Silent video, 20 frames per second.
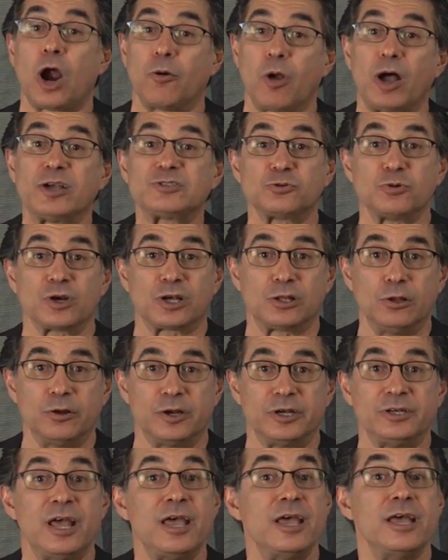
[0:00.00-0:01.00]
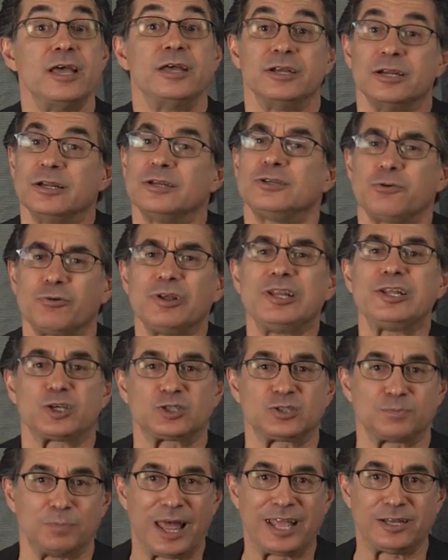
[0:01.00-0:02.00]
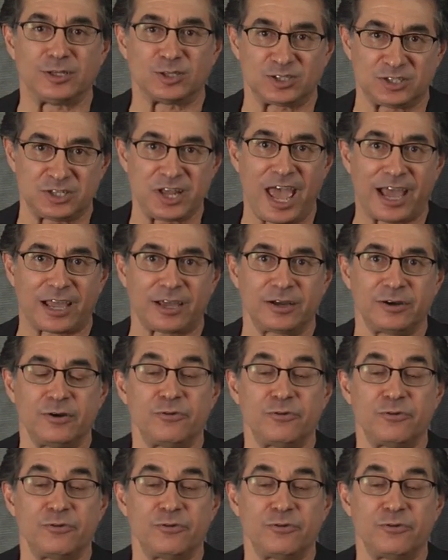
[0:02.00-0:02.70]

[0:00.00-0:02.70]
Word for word: are also included to really explain this tech.